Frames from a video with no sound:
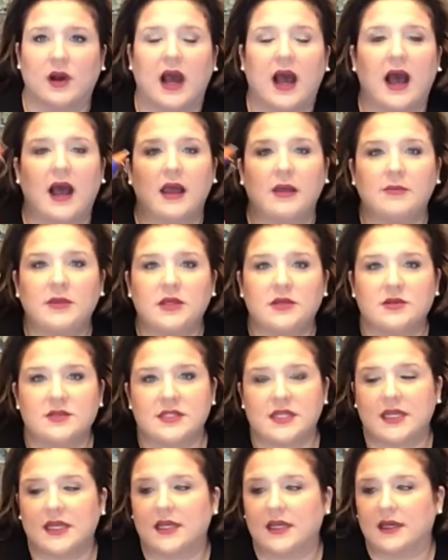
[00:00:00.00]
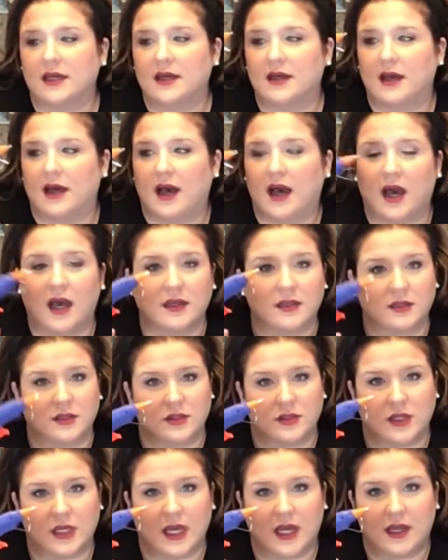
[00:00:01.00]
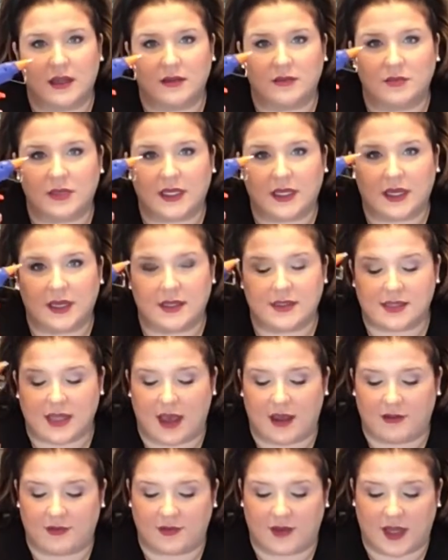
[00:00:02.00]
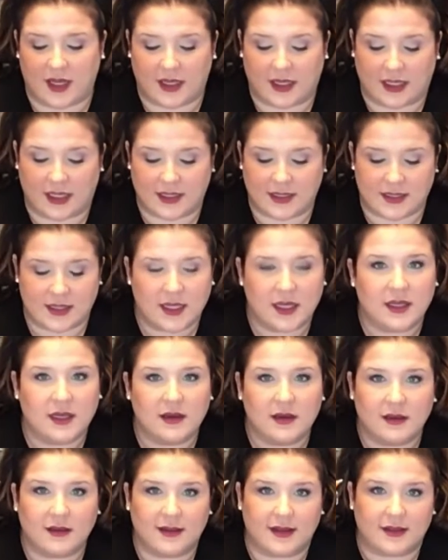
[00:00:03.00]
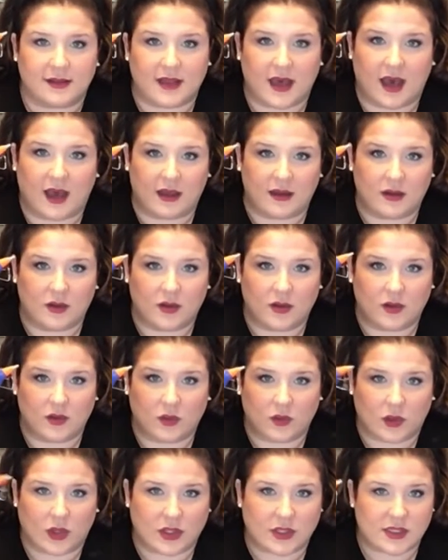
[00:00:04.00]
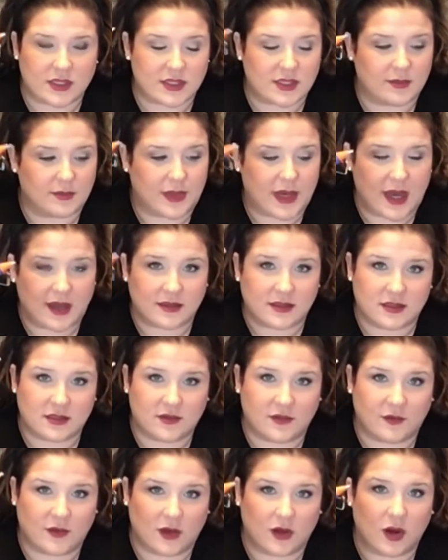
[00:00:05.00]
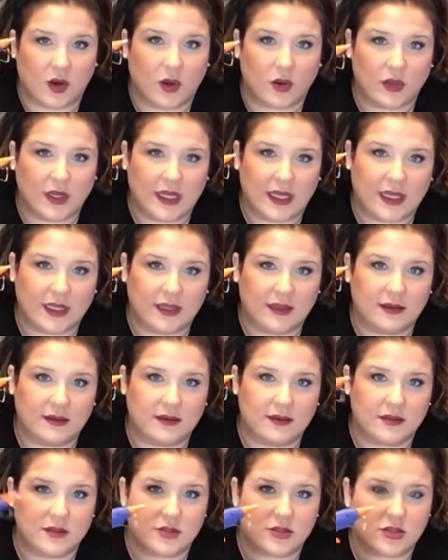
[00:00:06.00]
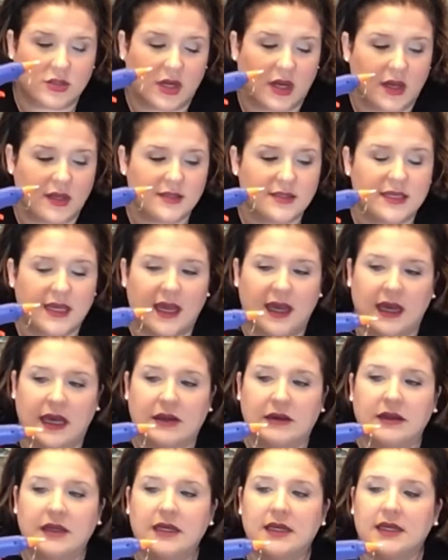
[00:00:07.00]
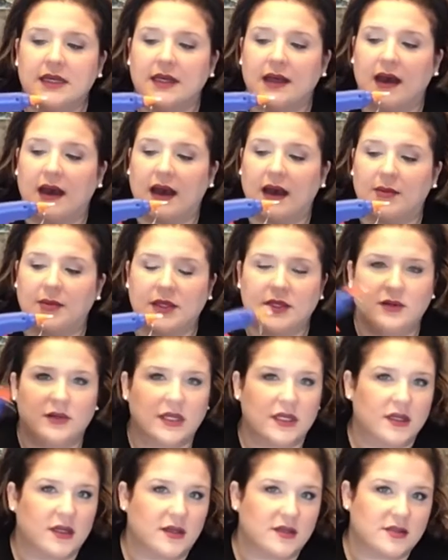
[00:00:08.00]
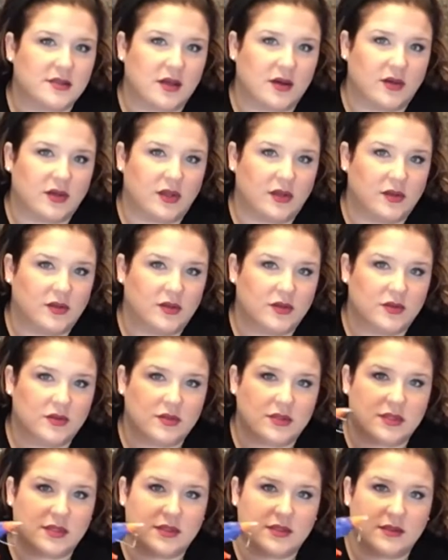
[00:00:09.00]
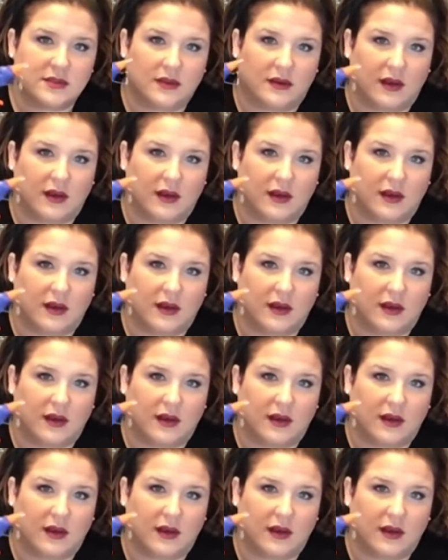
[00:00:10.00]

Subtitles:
I'm using a hot glue gun because I find that works the best for holding the straws down, but you can also use